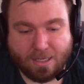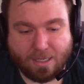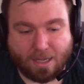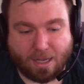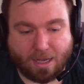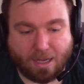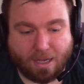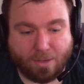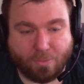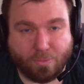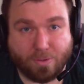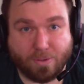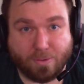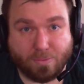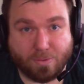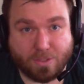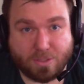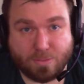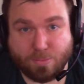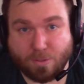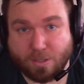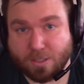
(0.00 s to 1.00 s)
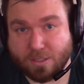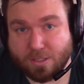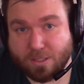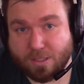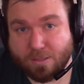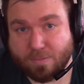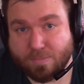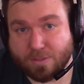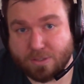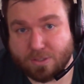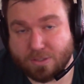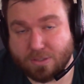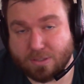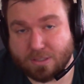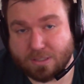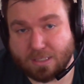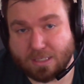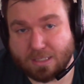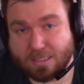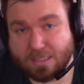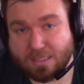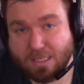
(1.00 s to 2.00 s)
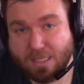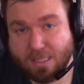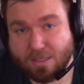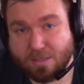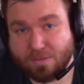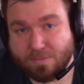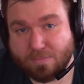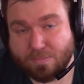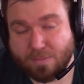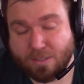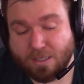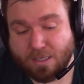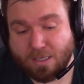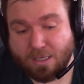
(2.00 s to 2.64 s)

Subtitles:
I will respond to them as soon as I see them.